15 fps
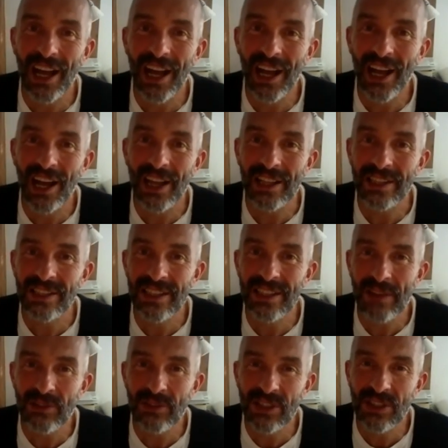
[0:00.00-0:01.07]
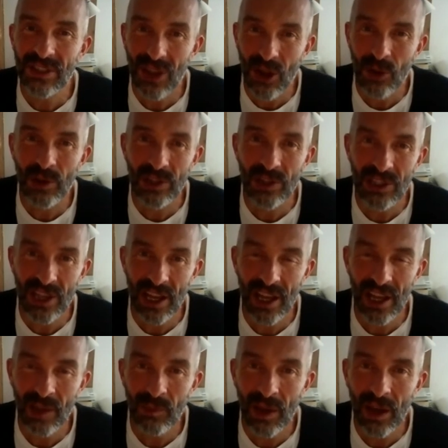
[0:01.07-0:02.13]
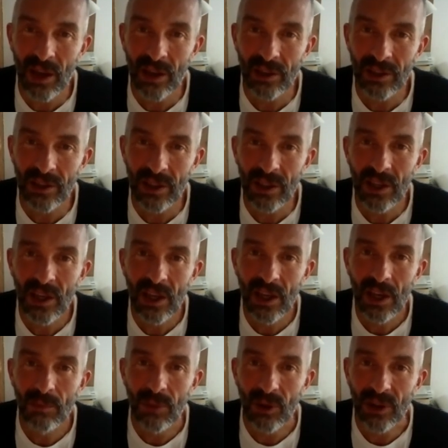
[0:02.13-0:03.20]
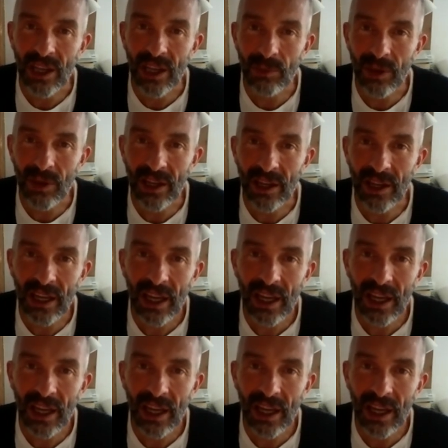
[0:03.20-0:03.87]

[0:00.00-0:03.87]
It saves so much time on bookkeeping.